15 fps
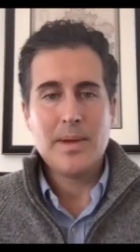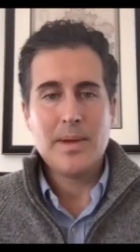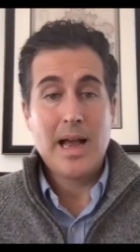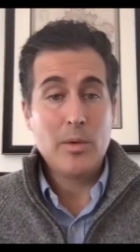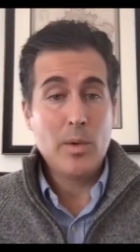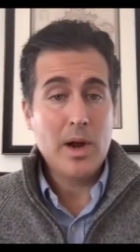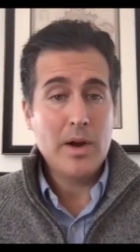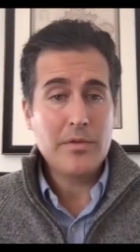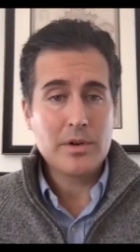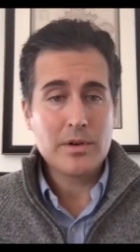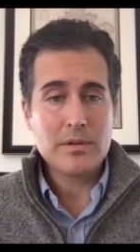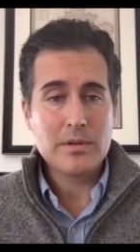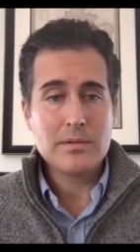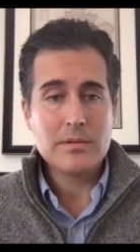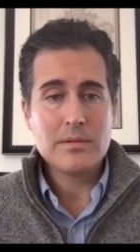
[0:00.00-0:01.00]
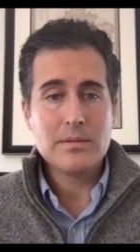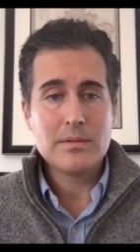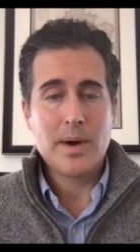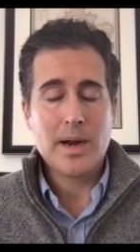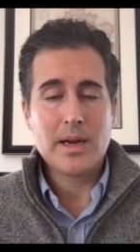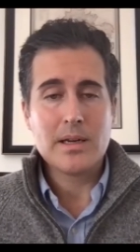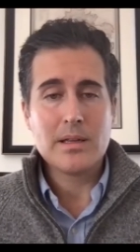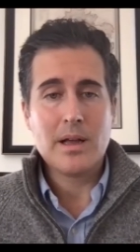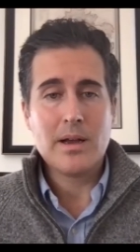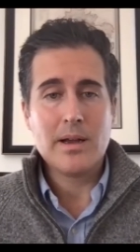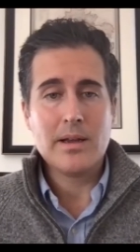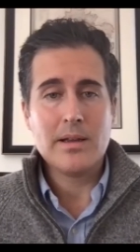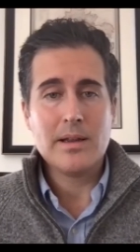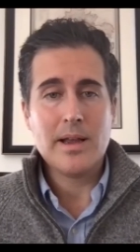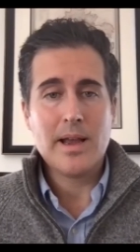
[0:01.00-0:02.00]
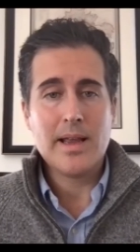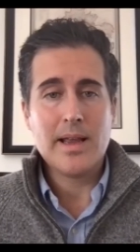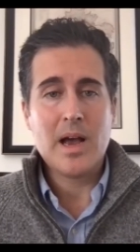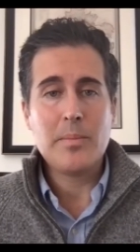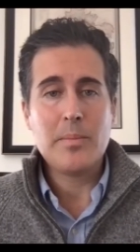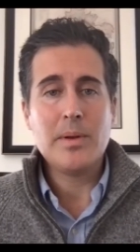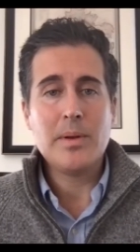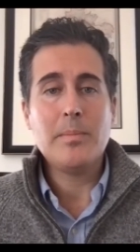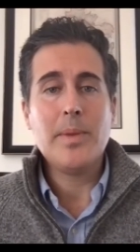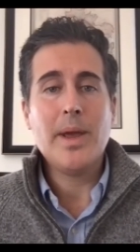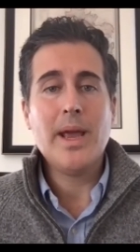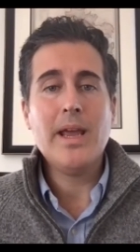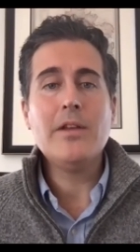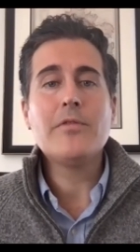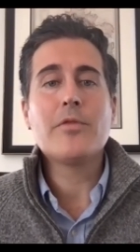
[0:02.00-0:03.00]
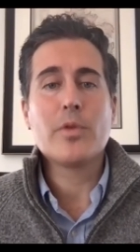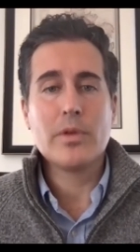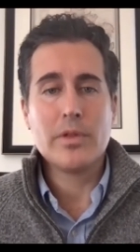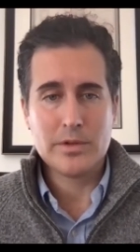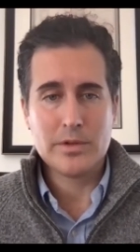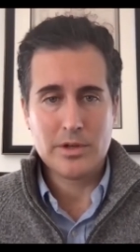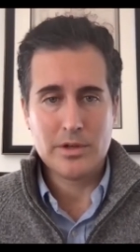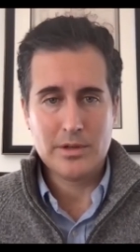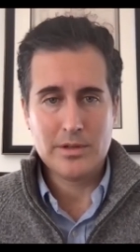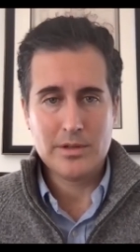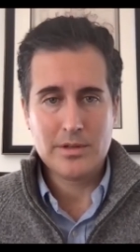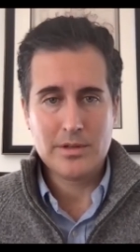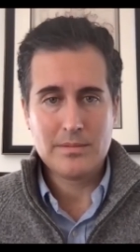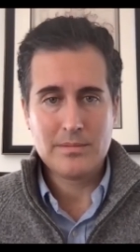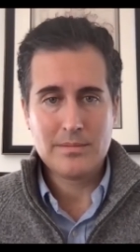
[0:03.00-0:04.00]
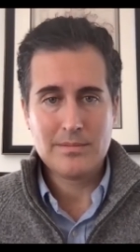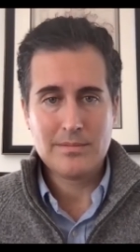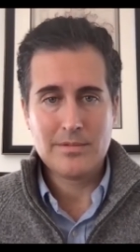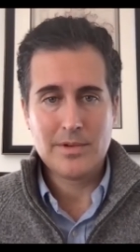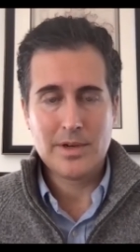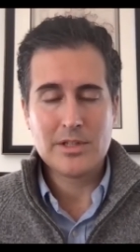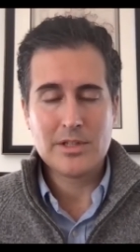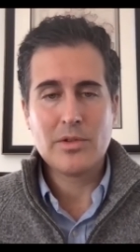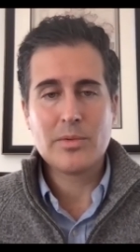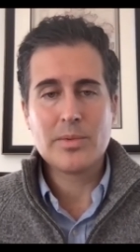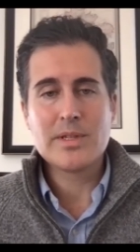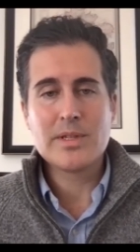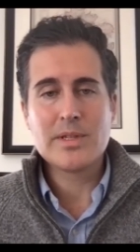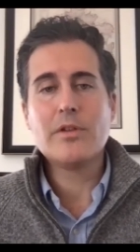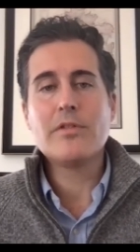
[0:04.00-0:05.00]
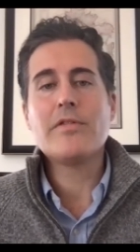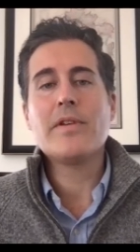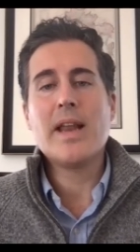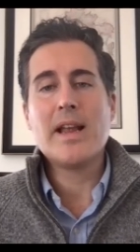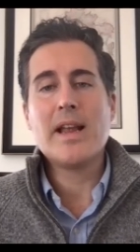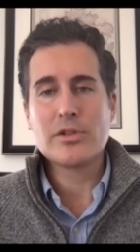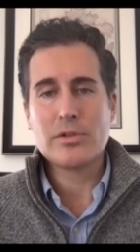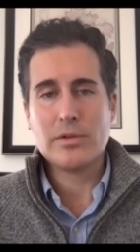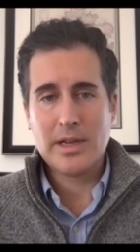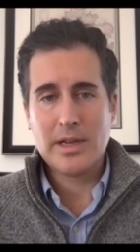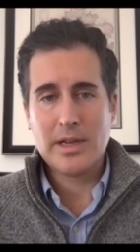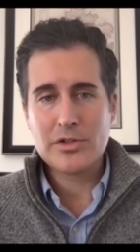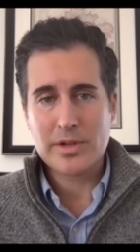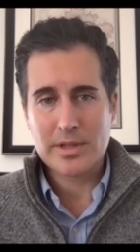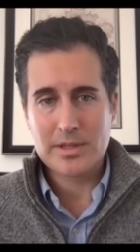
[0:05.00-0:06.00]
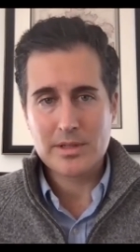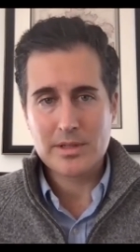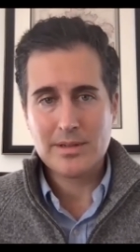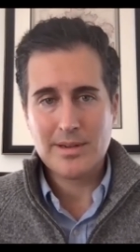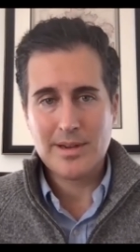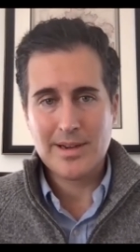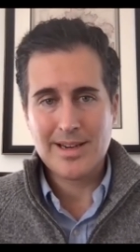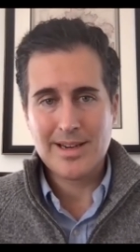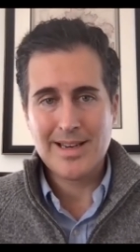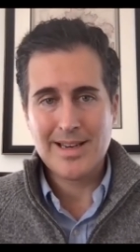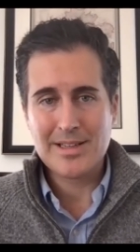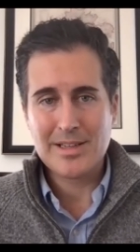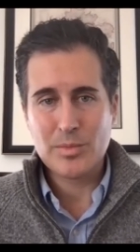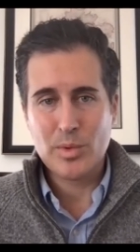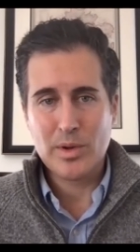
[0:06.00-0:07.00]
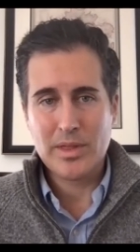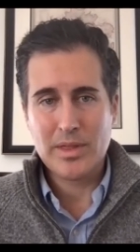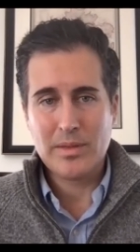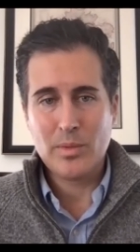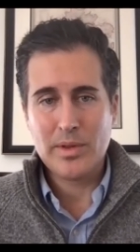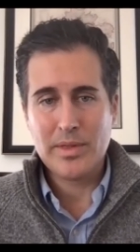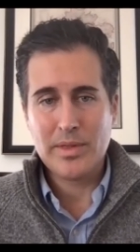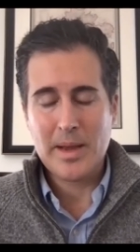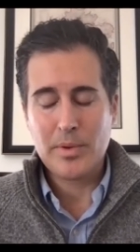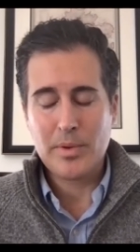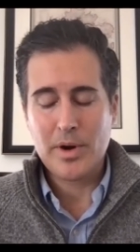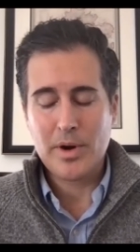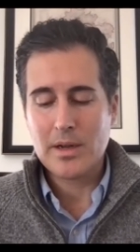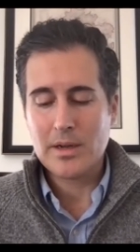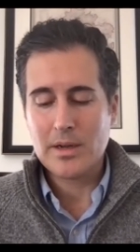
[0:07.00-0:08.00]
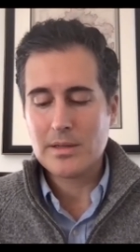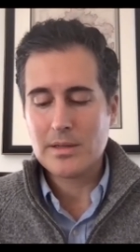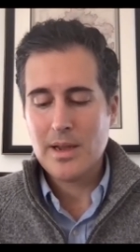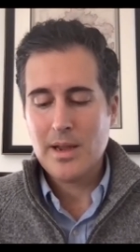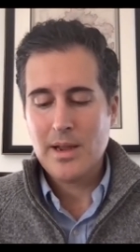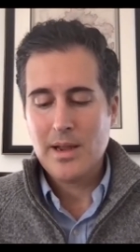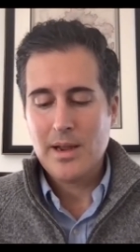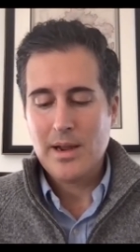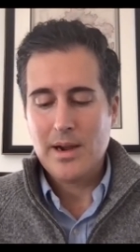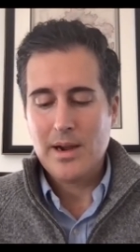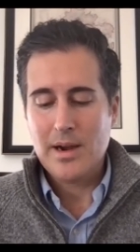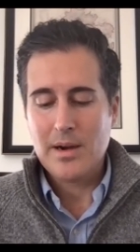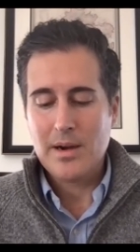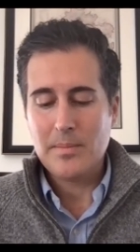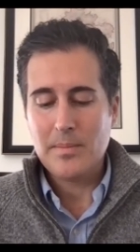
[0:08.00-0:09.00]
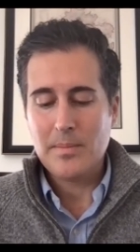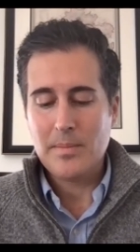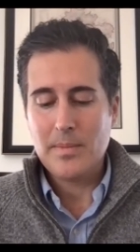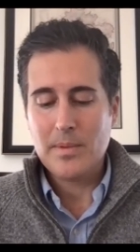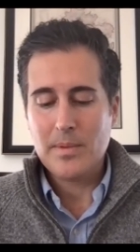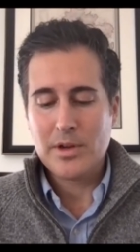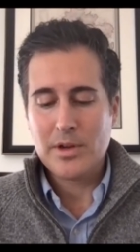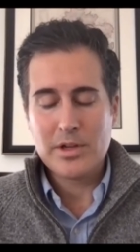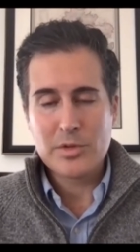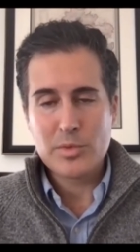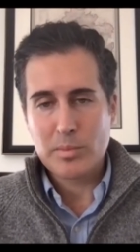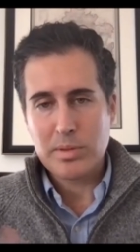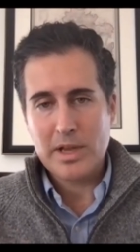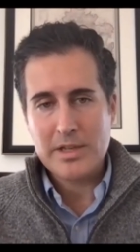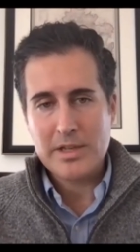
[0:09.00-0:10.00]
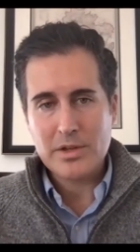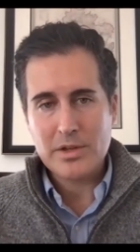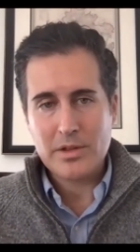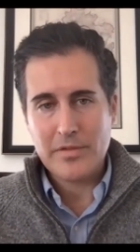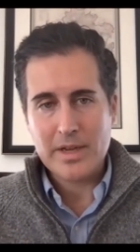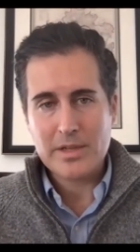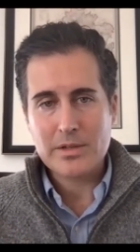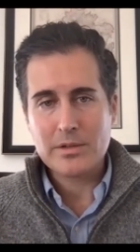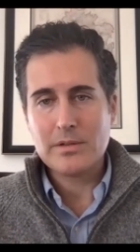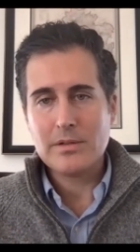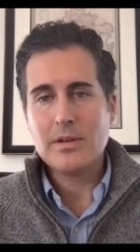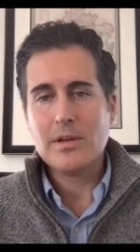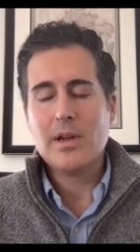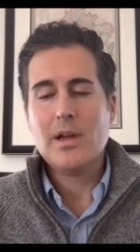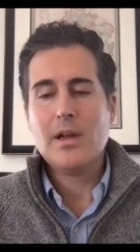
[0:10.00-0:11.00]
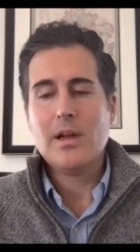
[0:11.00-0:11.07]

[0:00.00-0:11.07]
However, my client had not been paid for those goods, right? So there was still a financial interest connected with that product. The goods were placed on the vessel.